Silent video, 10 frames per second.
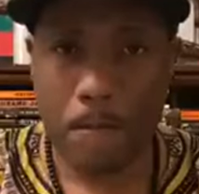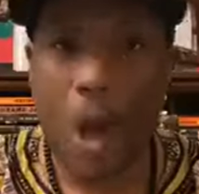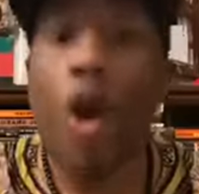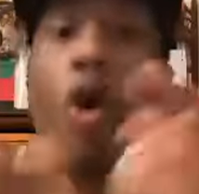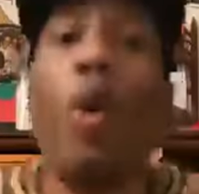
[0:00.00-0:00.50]

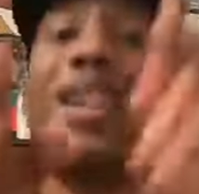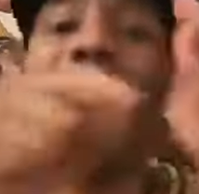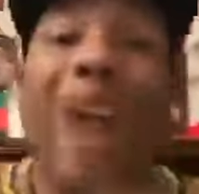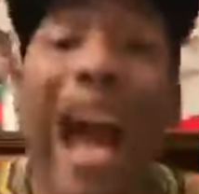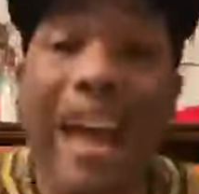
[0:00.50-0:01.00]
who would
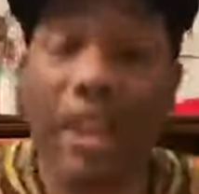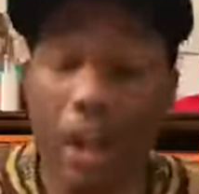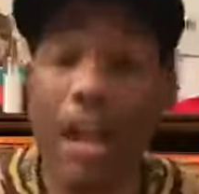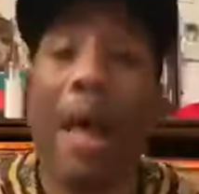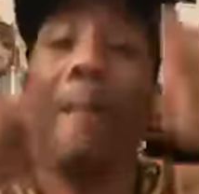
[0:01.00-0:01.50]

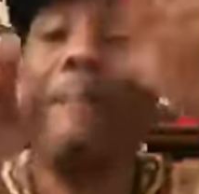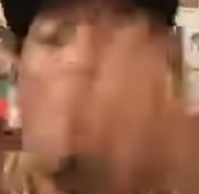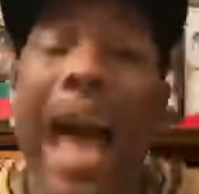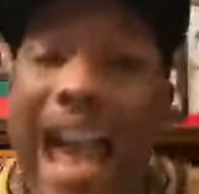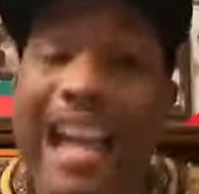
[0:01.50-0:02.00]
rather
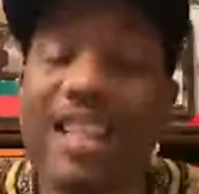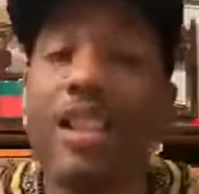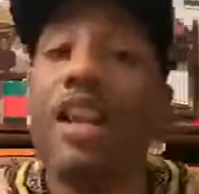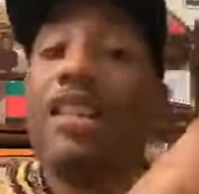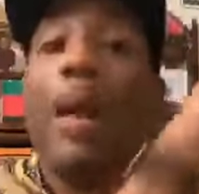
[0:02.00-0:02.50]
bash
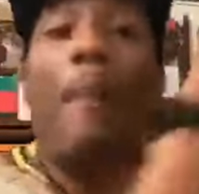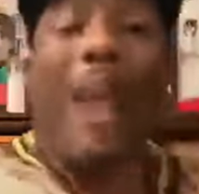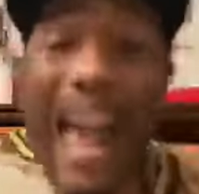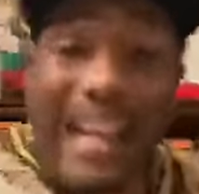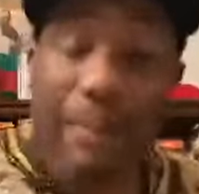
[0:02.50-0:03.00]
the
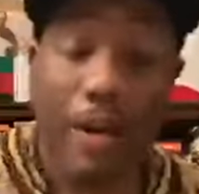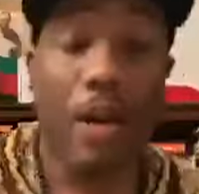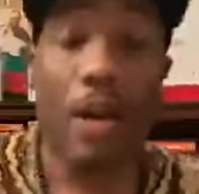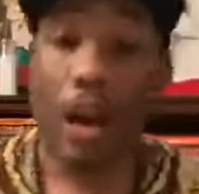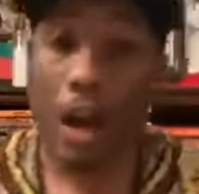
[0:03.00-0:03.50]
black
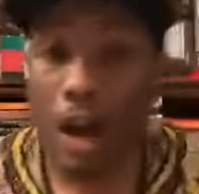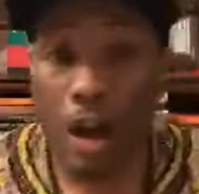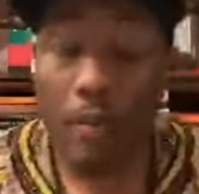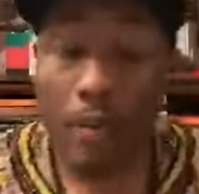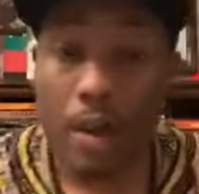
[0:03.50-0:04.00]
uh,
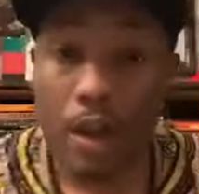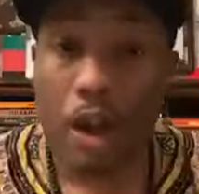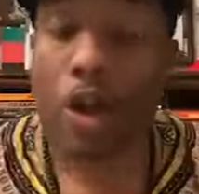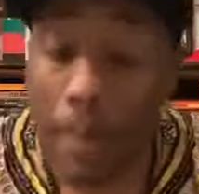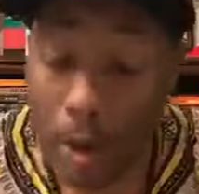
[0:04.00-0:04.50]

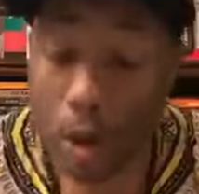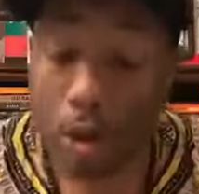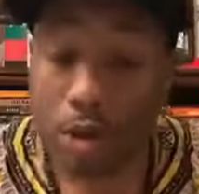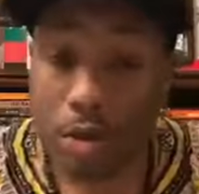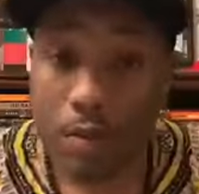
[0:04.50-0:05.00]

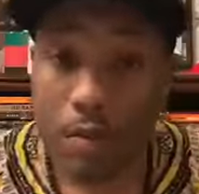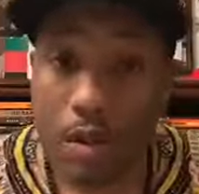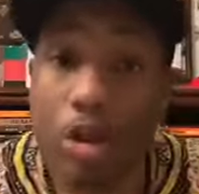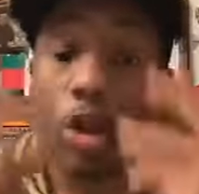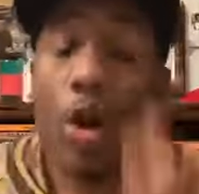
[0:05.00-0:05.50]
criminals
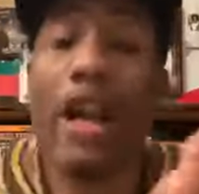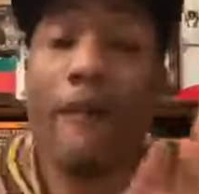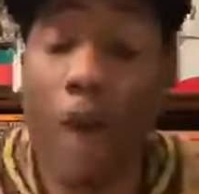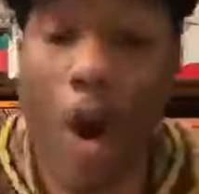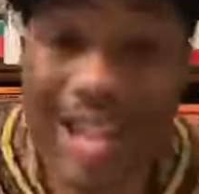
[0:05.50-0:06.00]

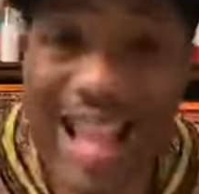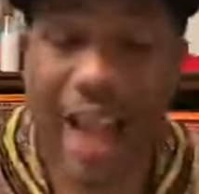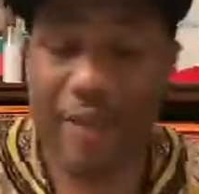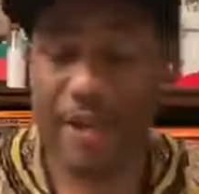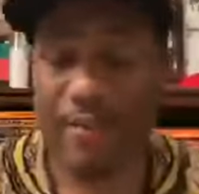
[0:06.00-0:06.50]
24
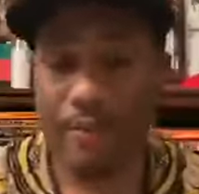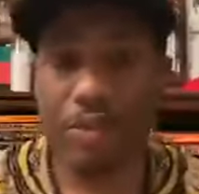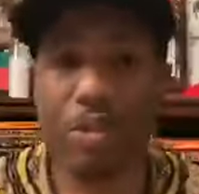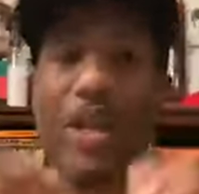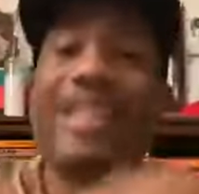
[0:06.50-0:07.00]
7,
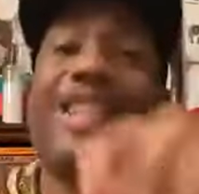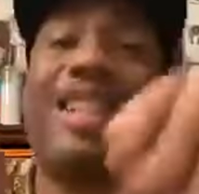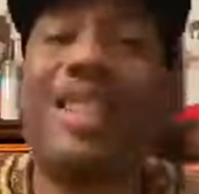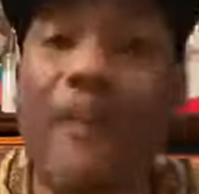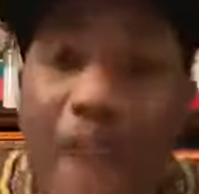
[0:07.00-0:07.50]

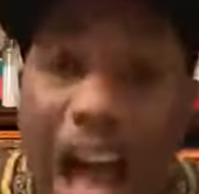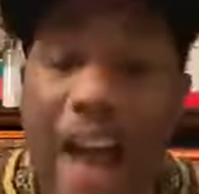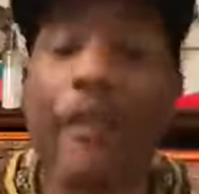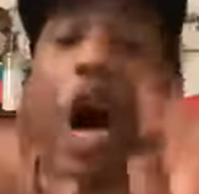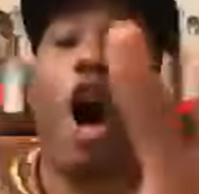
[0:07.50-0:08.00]
365
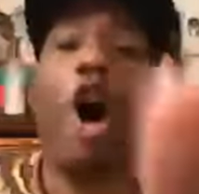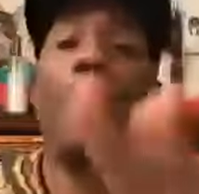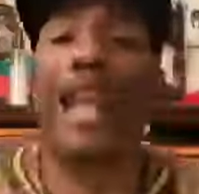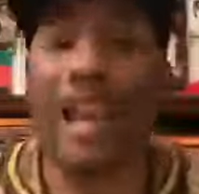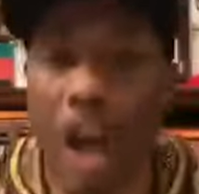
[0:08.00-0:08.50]
all
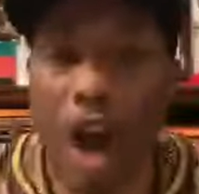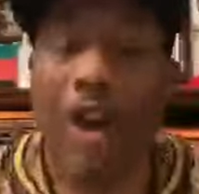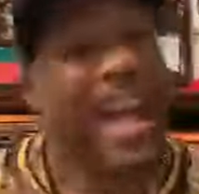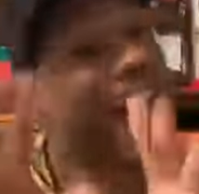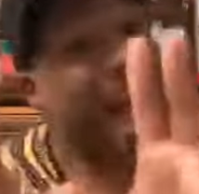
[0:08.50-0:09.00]
day long.
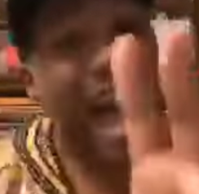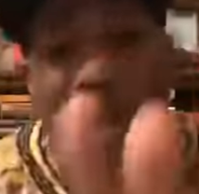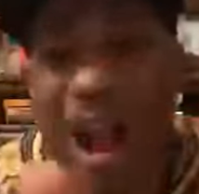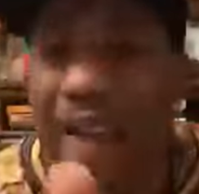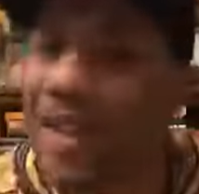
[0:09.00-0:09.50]
I don't
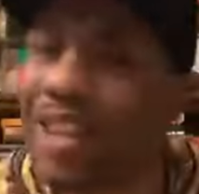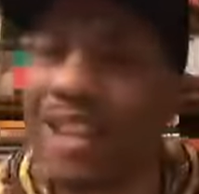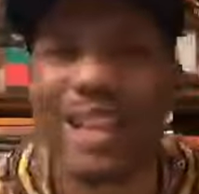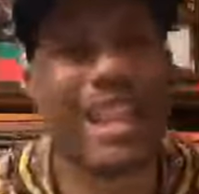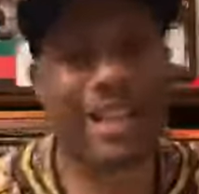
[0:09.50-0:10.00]
have nothing
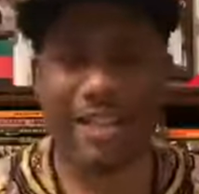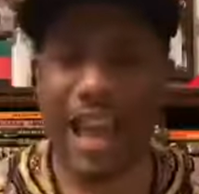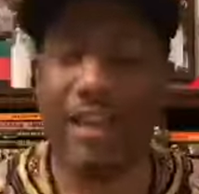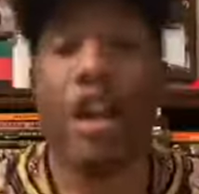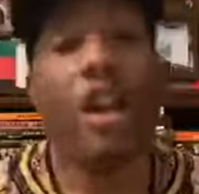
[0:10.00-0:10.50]
against
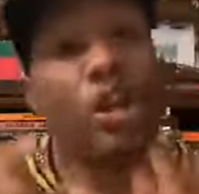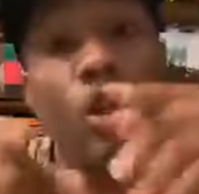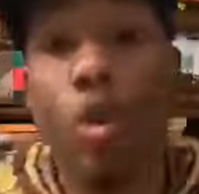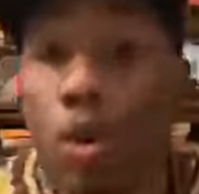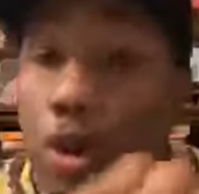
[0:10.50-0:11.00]
that.
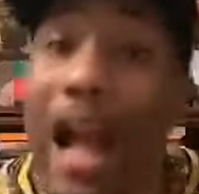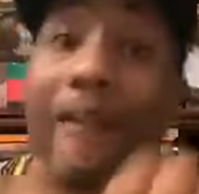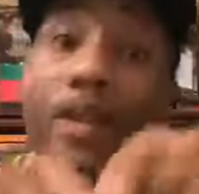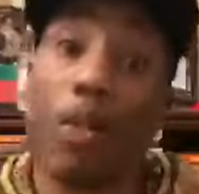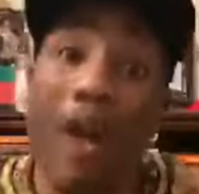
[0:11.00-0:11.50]
You, you got
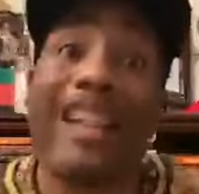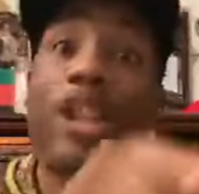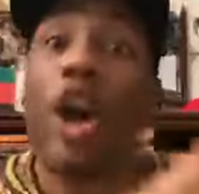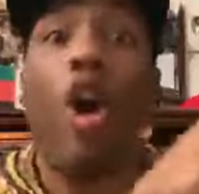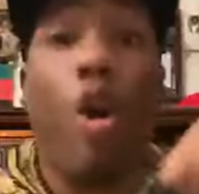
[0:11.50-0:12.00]
the right
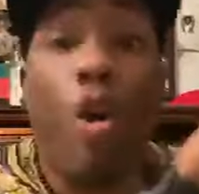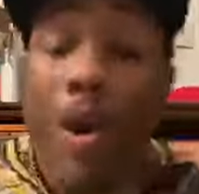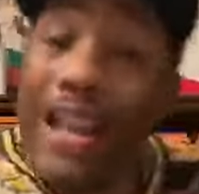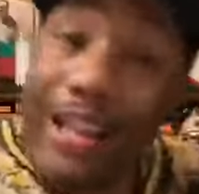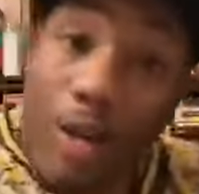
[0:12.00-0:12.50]
to hold
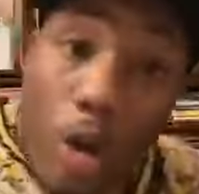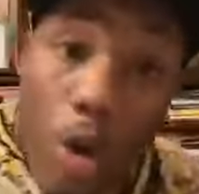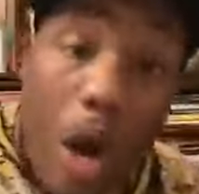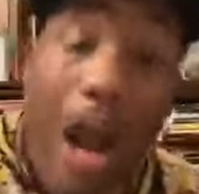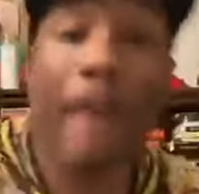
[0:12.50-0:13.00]

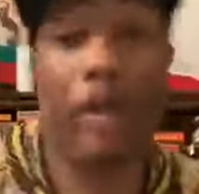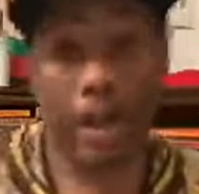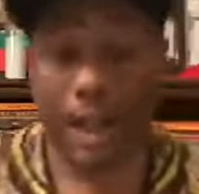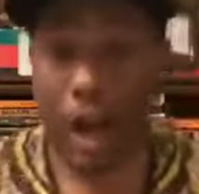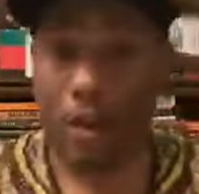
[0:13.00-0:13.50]
whoever
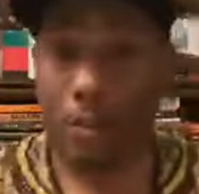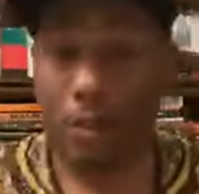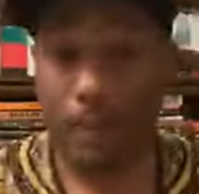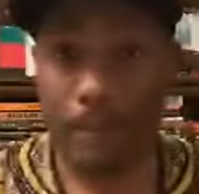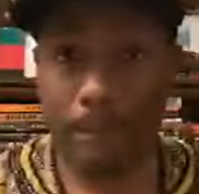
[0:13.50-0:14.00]
accountable.
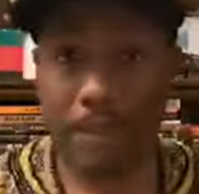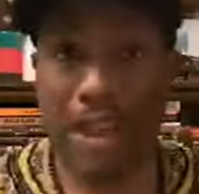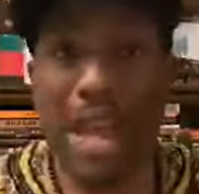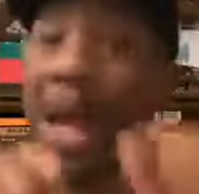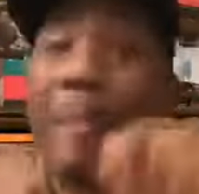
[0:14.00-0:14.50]

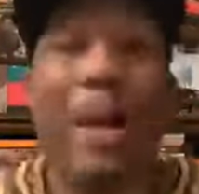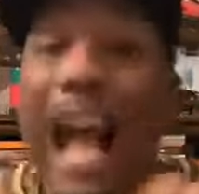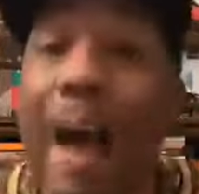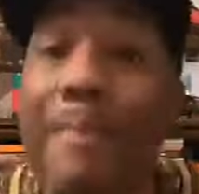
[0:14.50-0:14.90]
But I'm